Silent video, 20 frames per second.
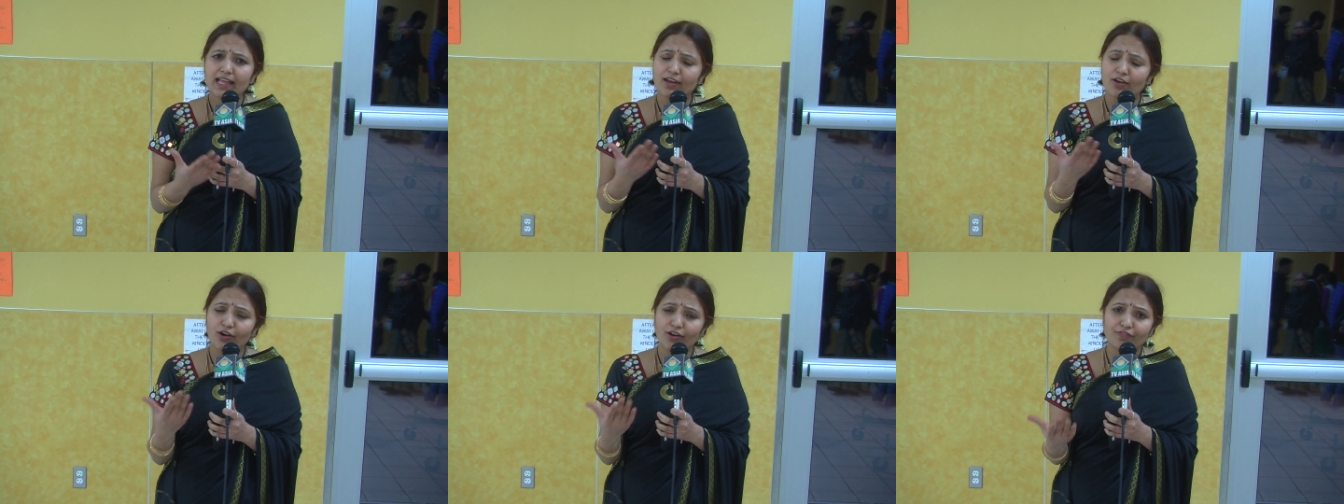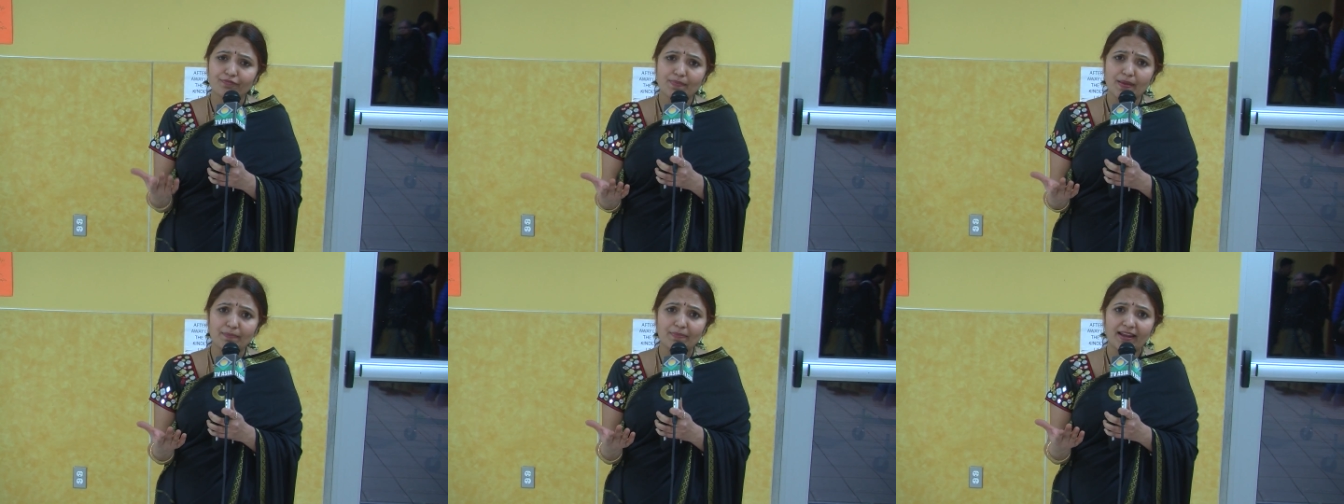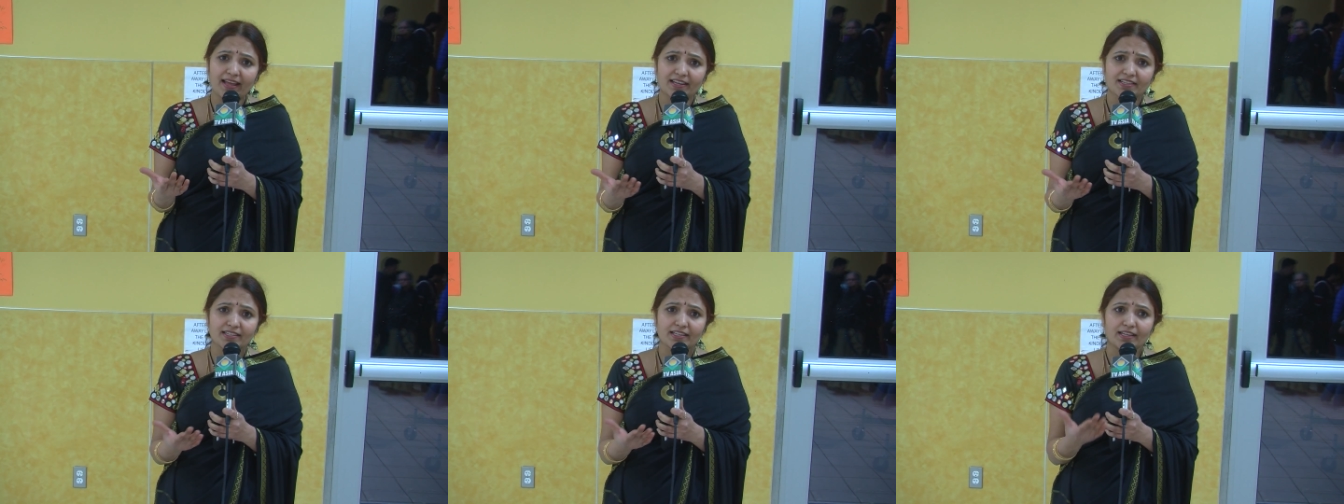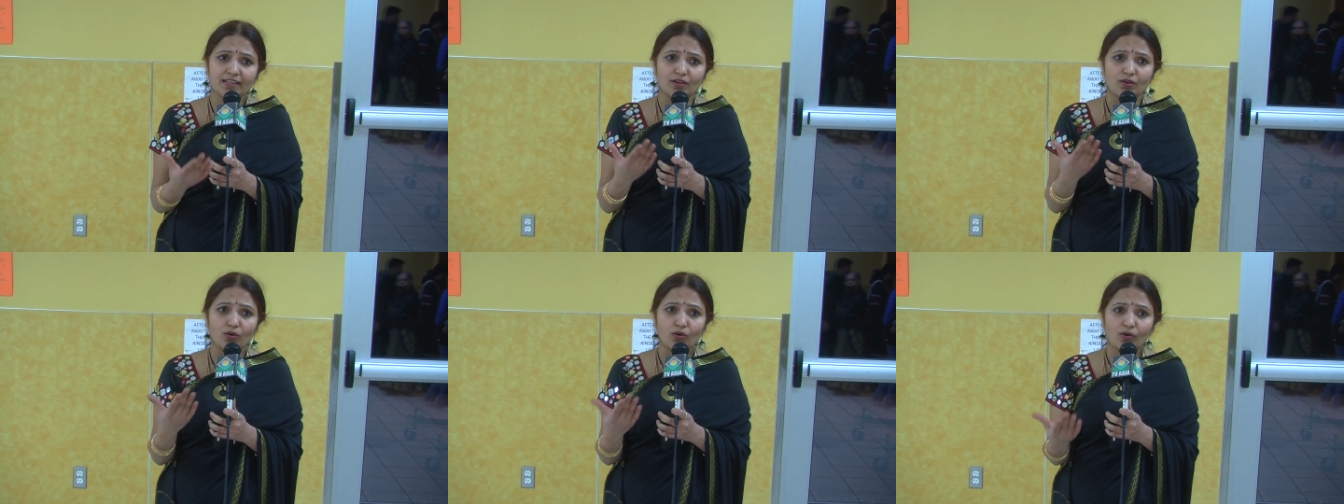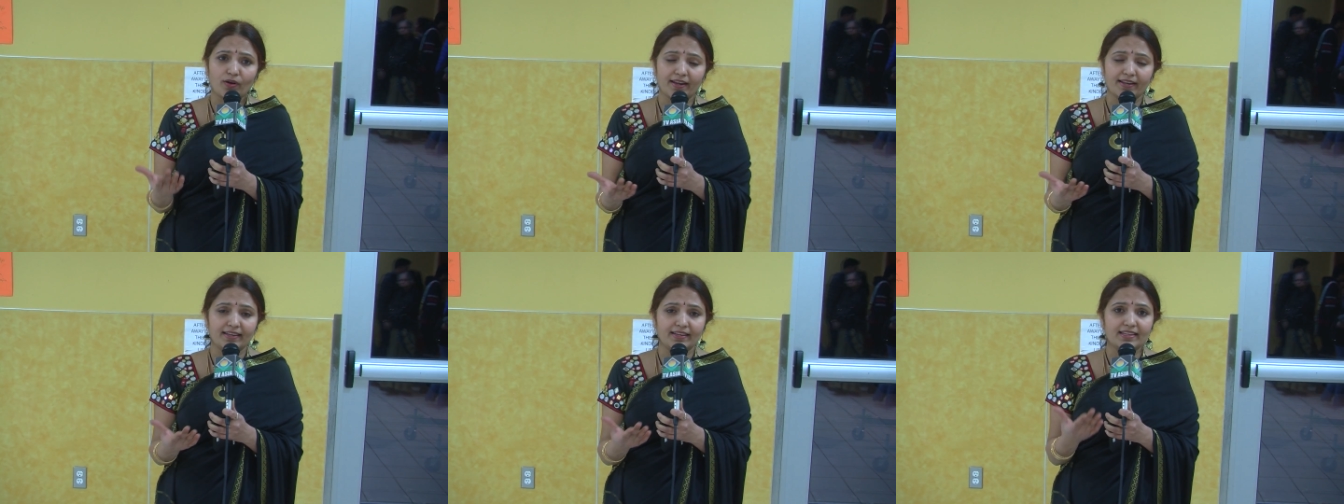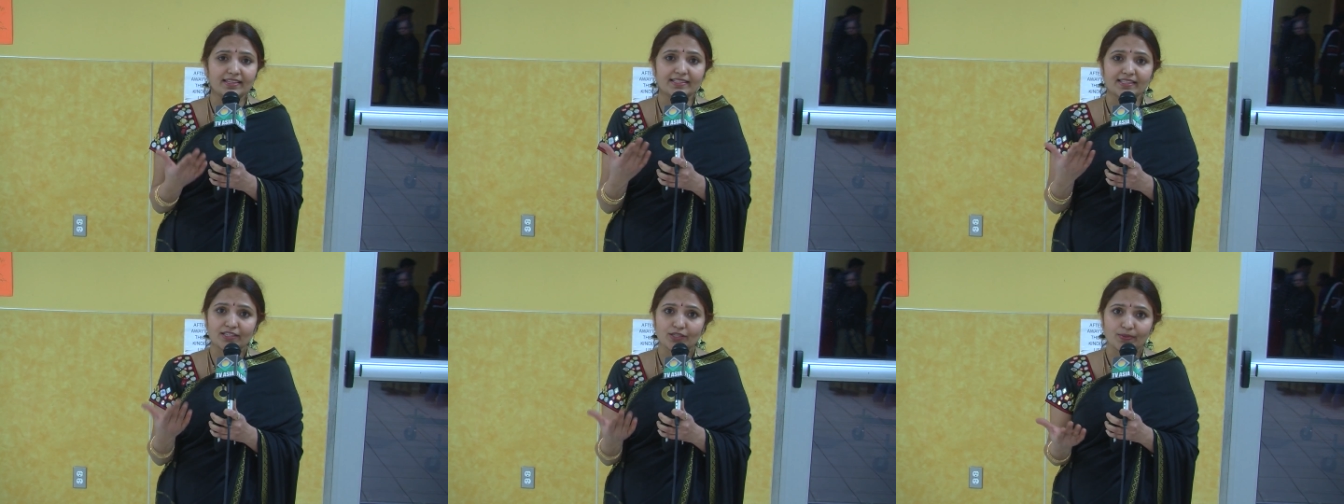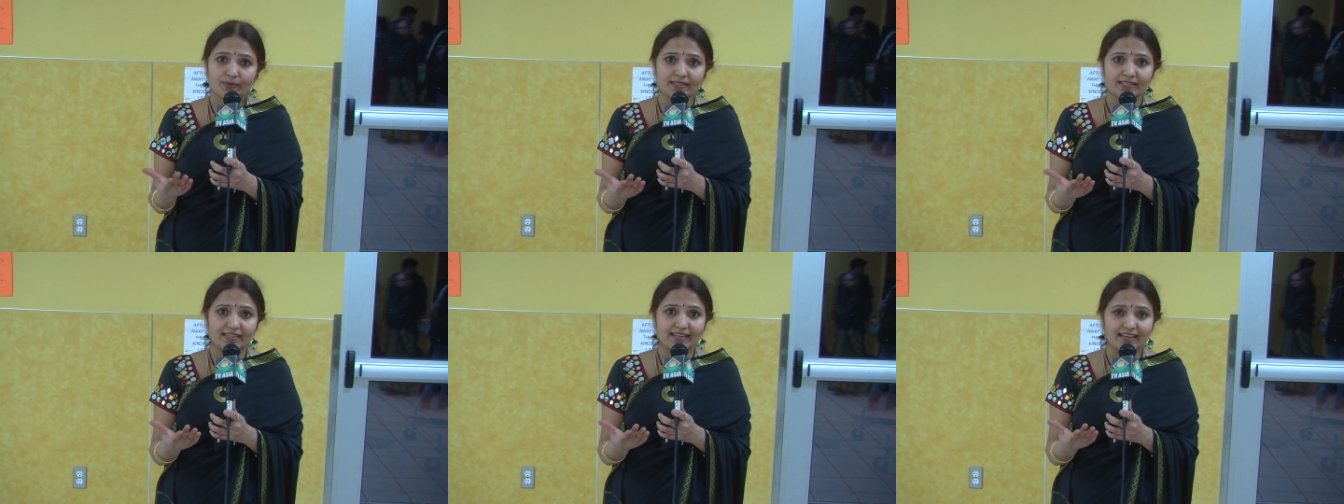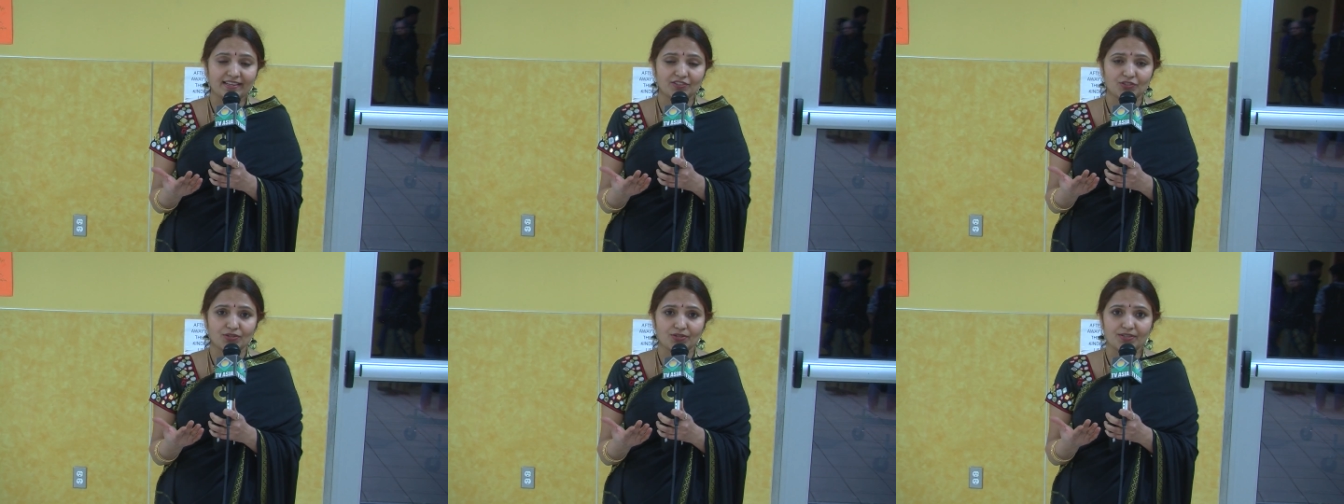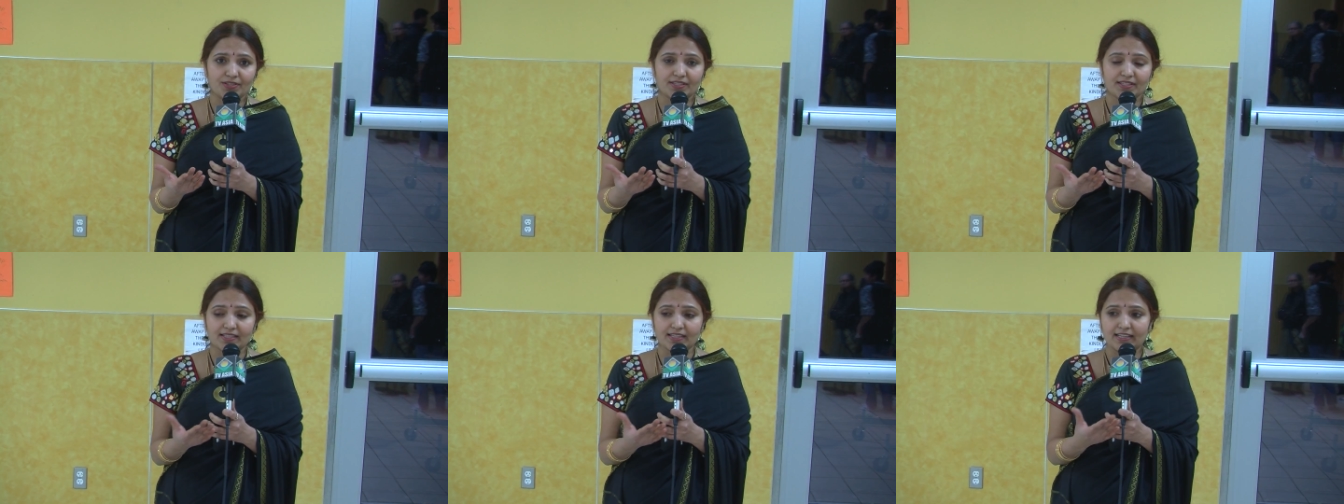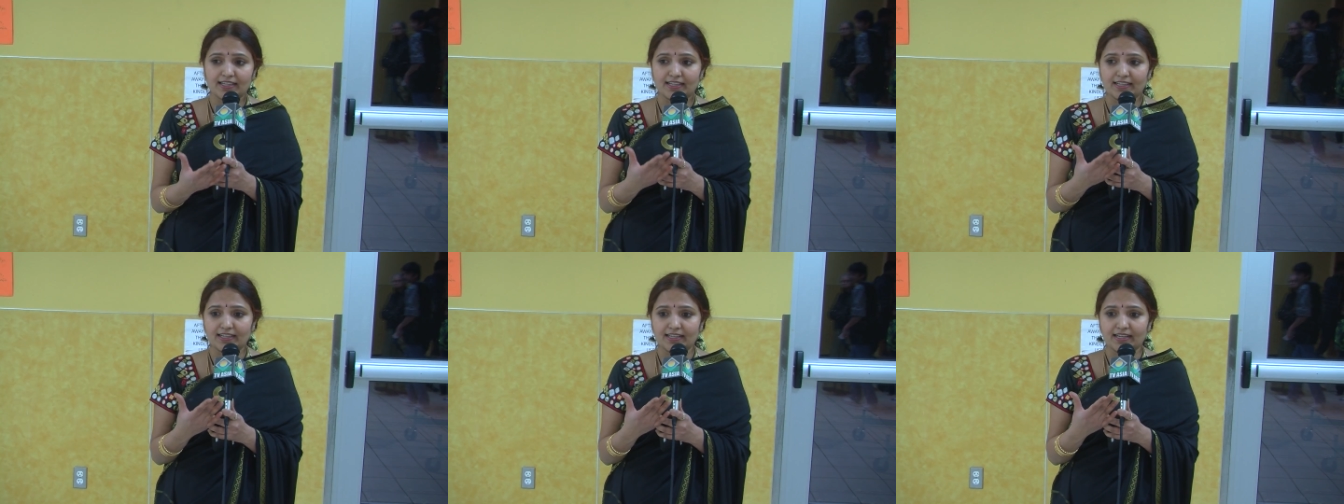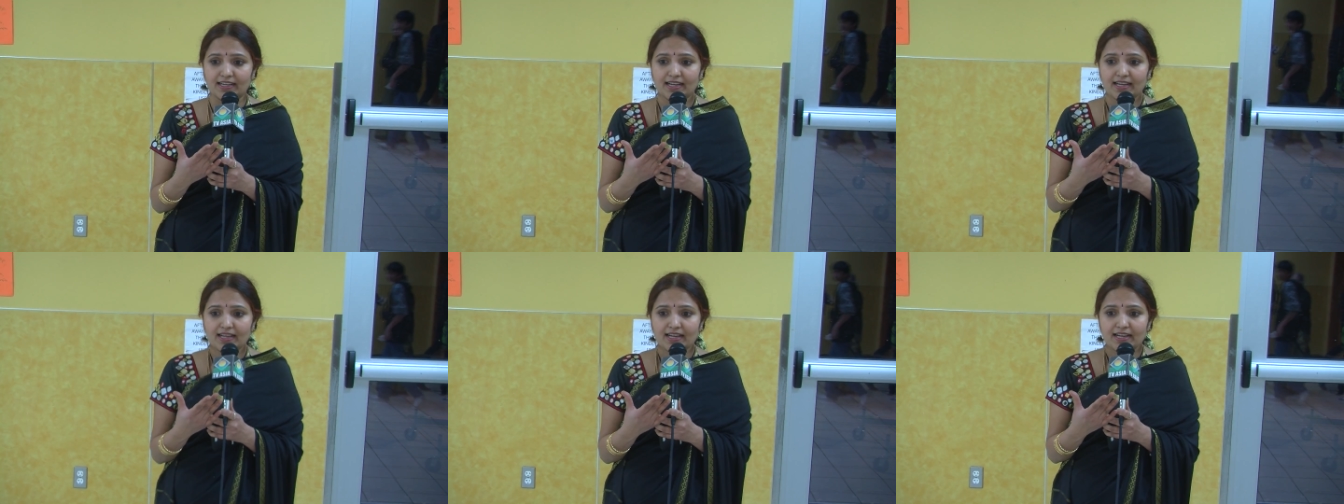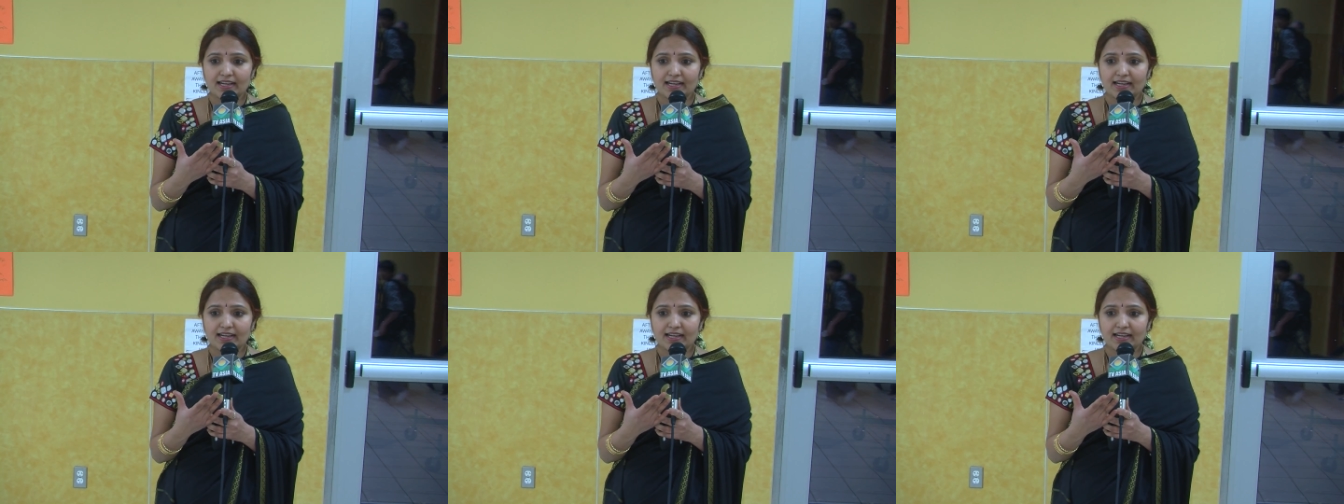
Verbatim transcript: a lot of people actually go and listen to his lectures uh,